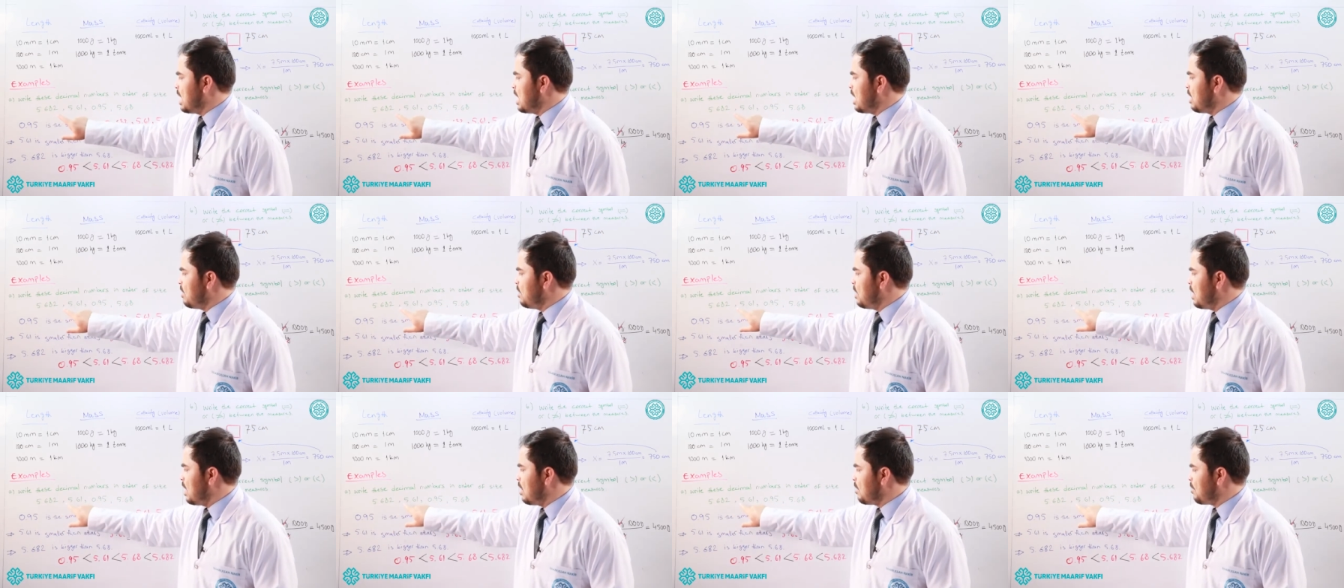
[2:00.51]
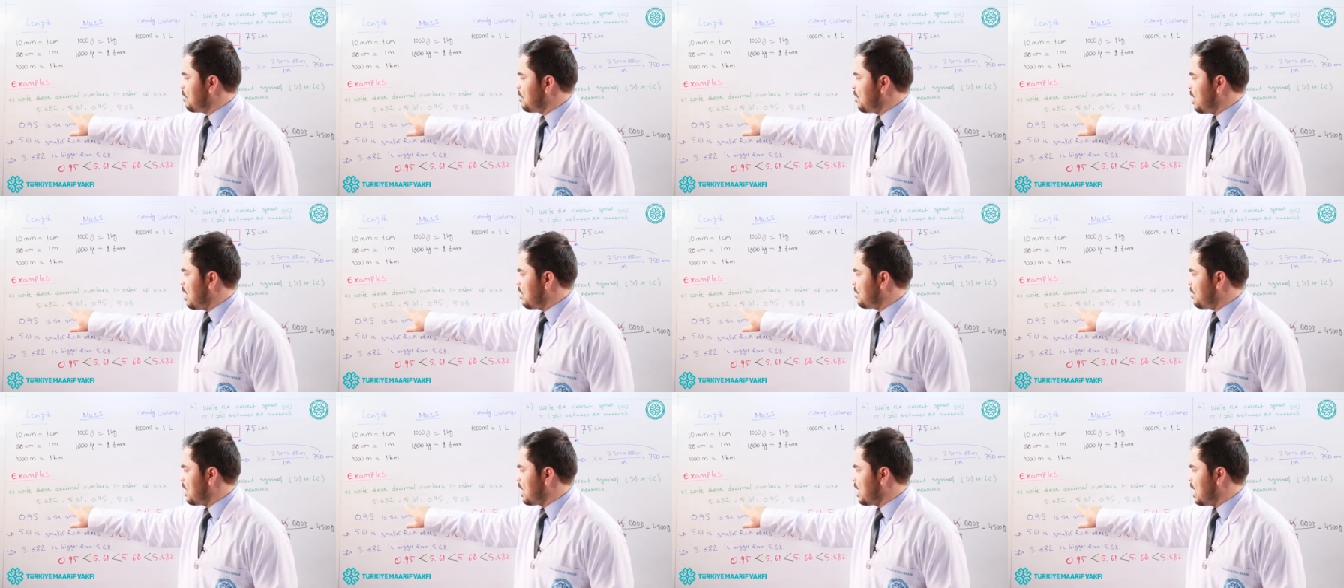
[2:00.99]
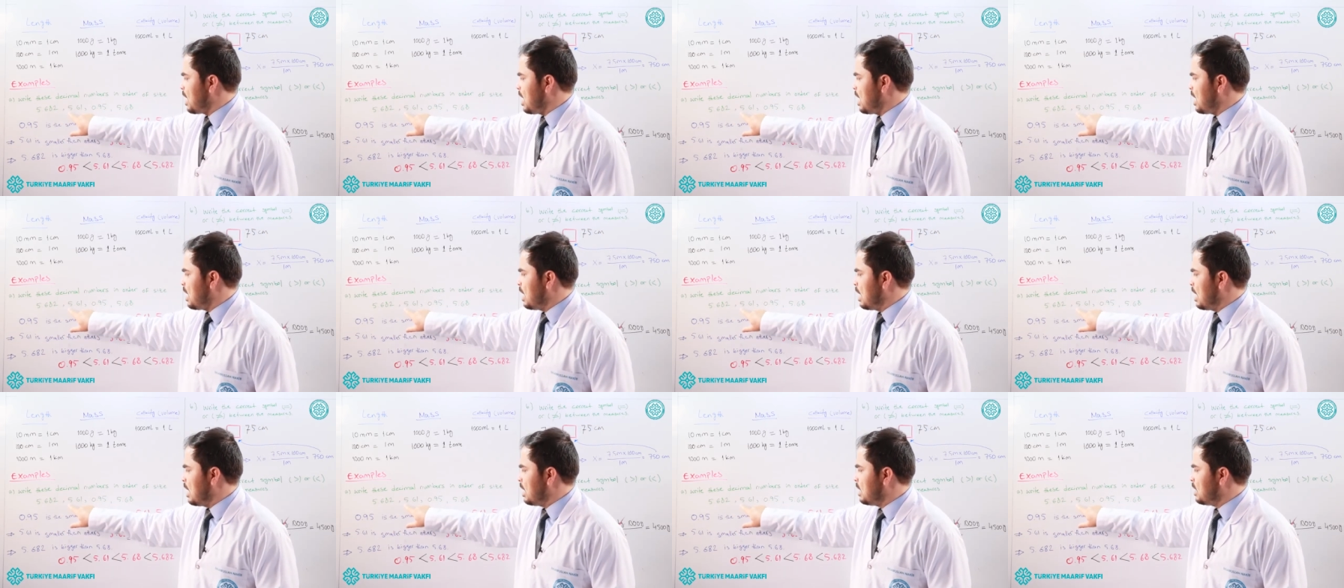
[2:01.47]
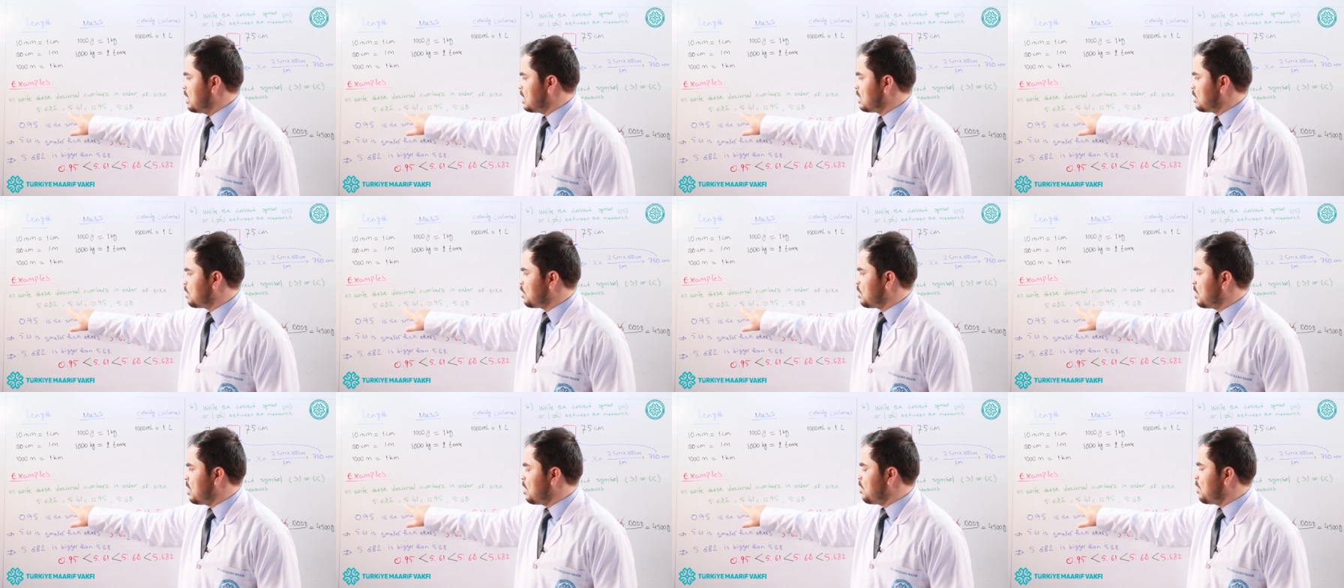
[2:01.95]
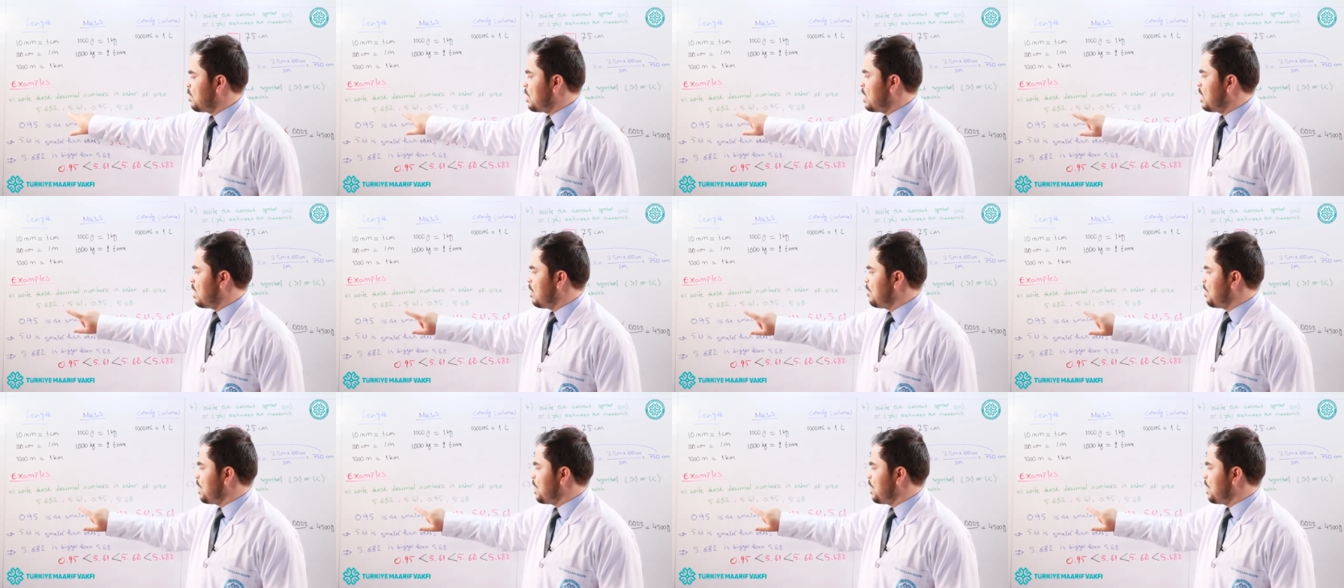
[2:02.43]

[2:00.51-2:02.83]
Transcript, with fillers: here we have 5 again in this number.